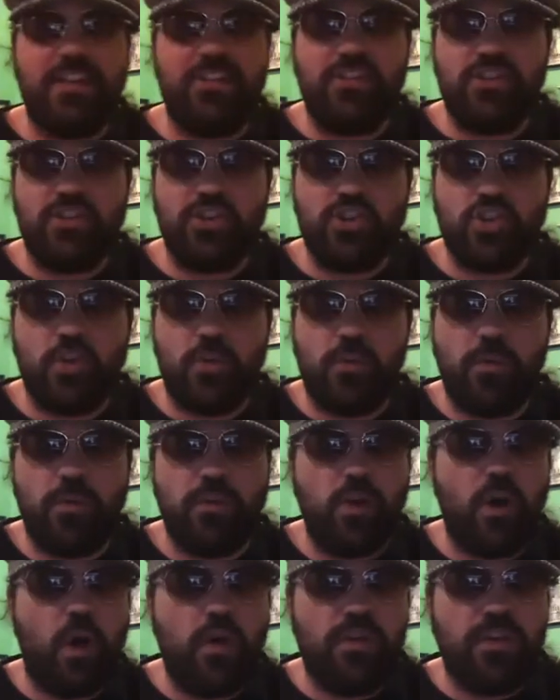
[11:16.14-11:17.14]
Sesshomaru with
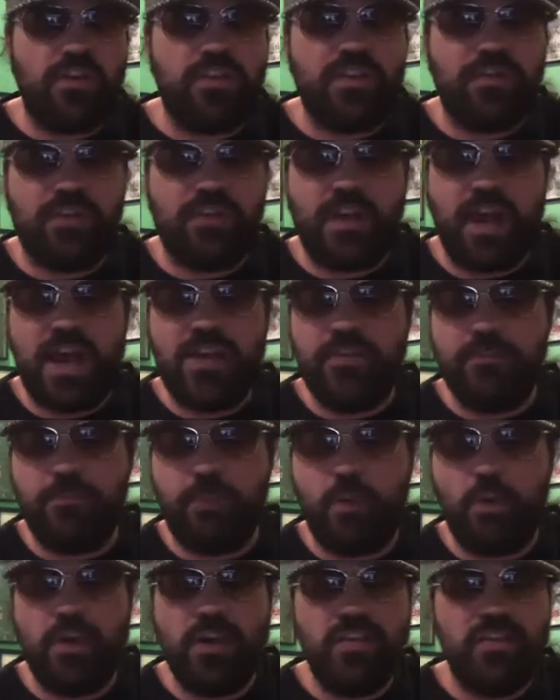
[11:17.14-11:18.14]
all these different kinds of
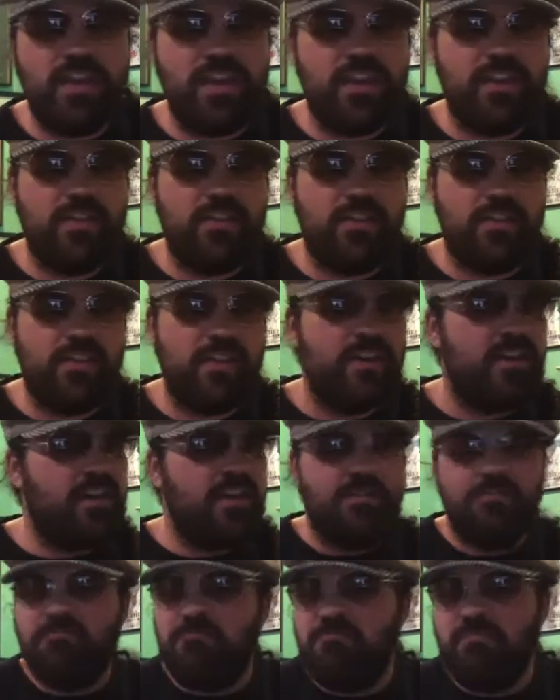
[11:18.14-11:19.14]
poisons,
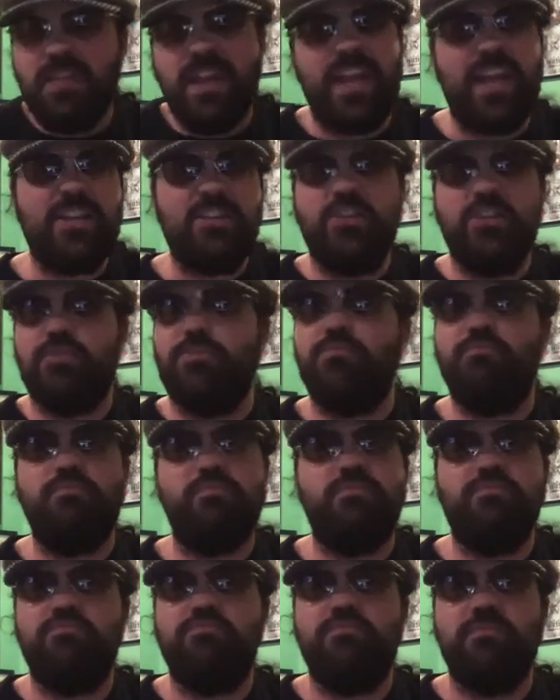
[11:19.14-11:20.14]
and just.
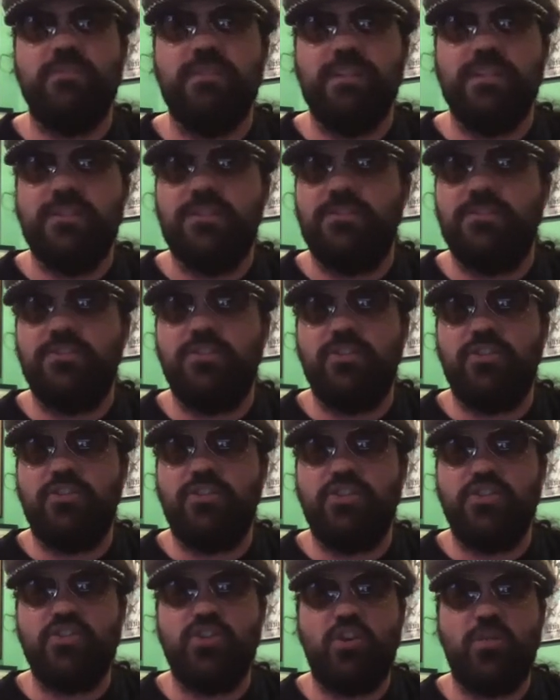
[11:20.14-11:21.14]
So
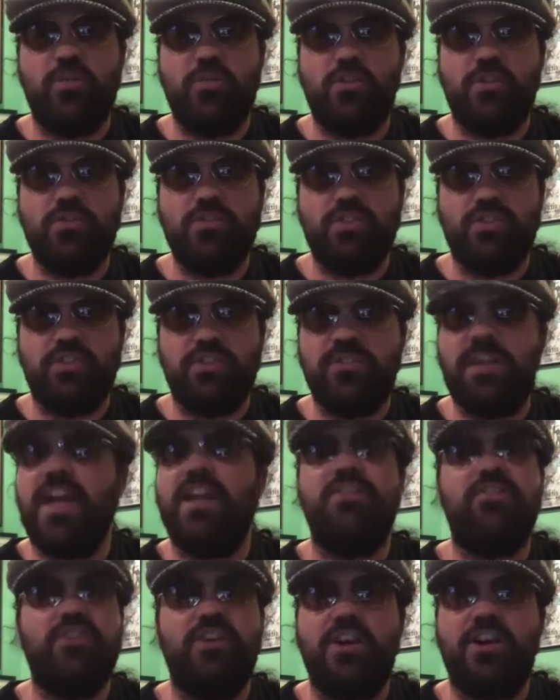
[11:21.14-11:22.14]
Sesshomaru just
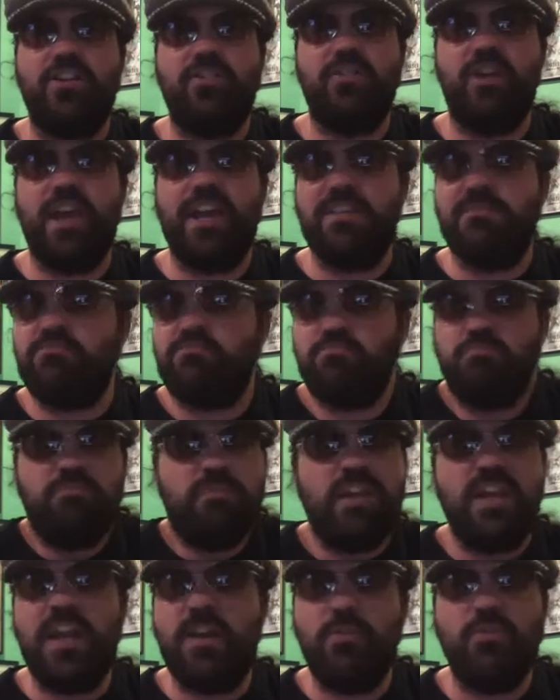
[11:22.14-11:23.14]
stands there like
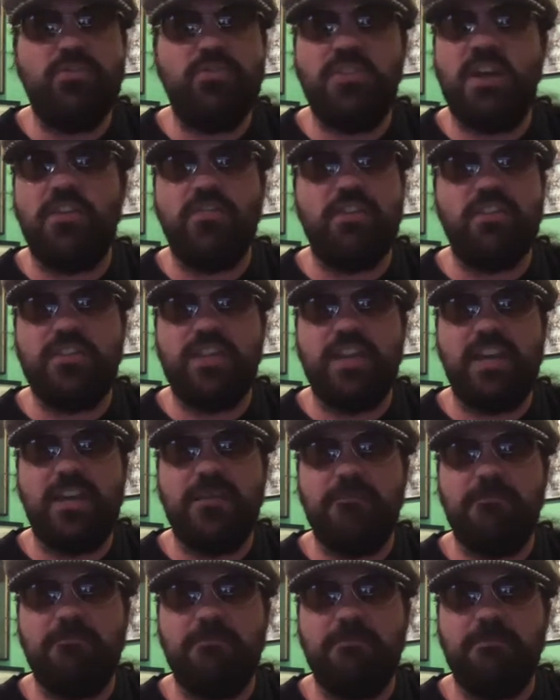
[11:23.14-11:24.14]
it was nothing to
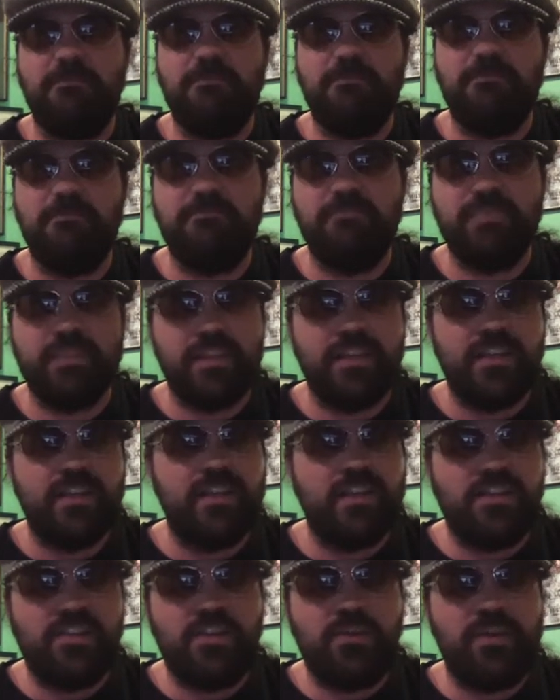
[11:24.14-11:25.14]
him.
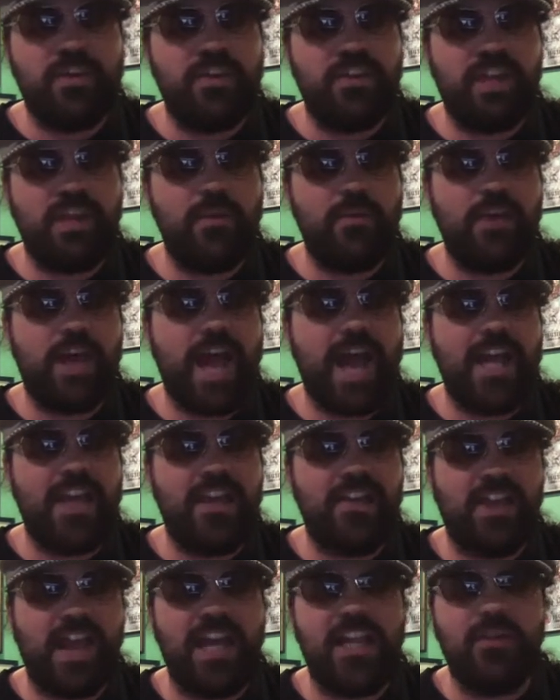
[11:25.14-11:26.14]
So he's able to hide.
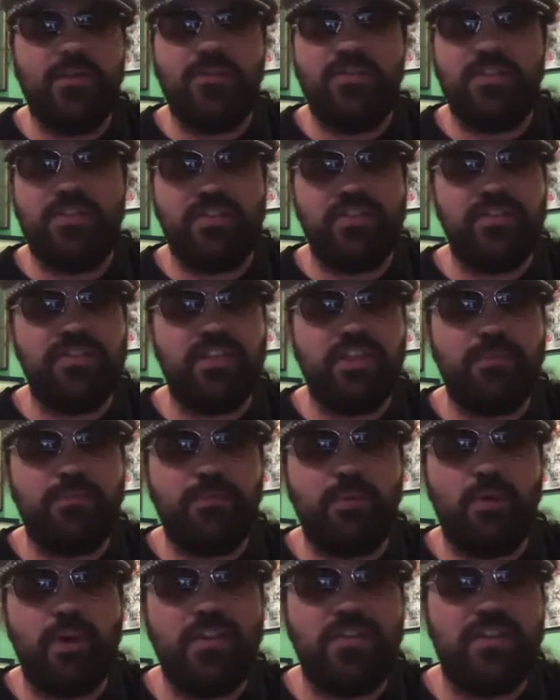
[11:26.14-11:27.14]
He's highly resistant to these
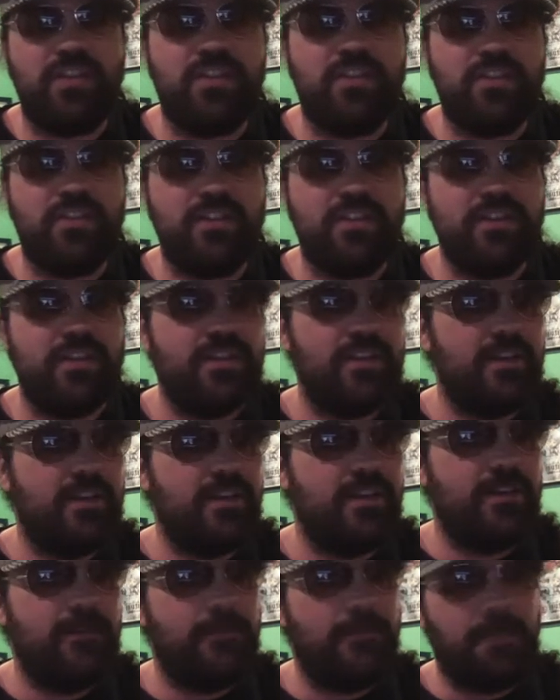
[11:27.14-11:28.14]
poisons,
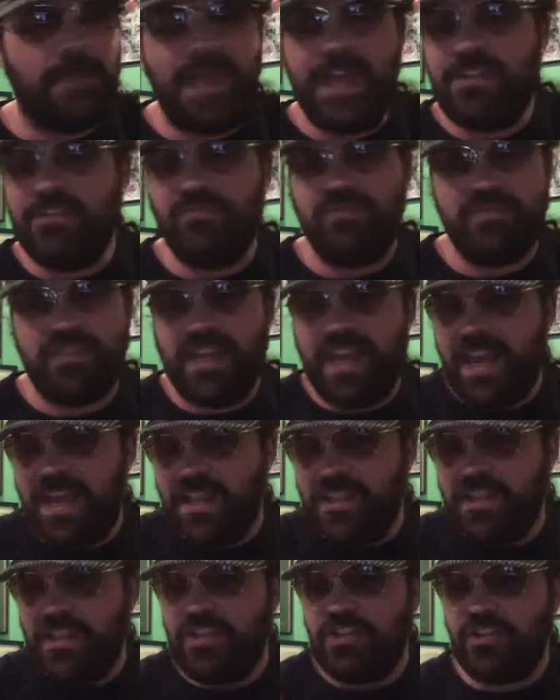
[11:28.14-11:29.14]
and
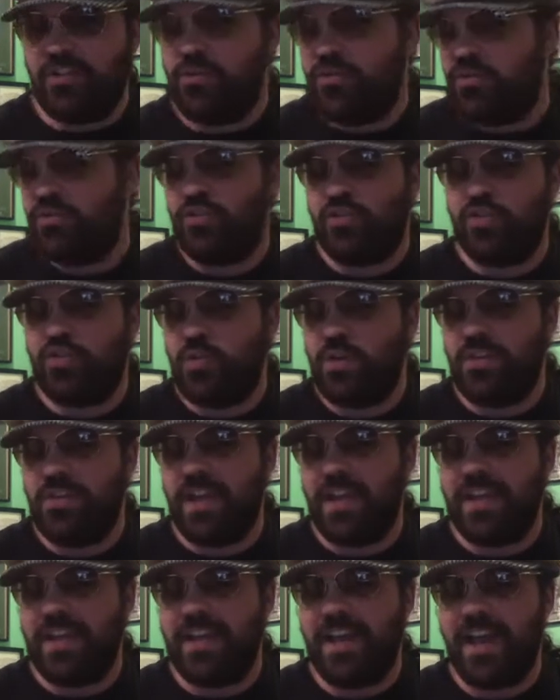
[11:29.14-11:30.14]
he just goes and destroys
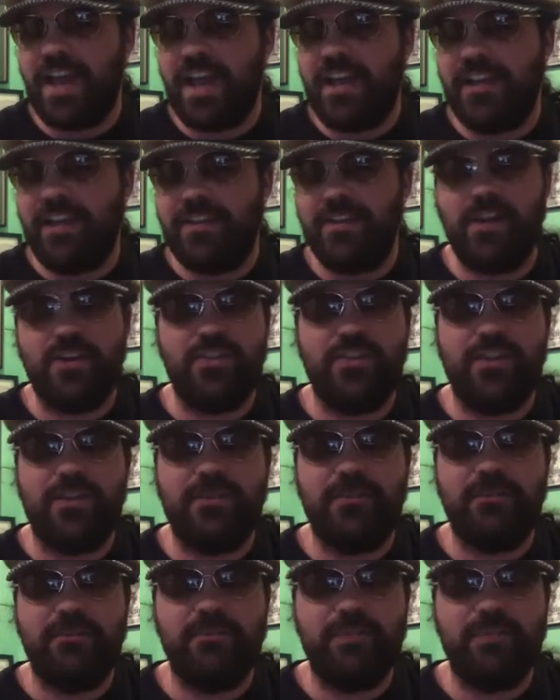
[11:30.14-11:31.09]
that guy like nothing.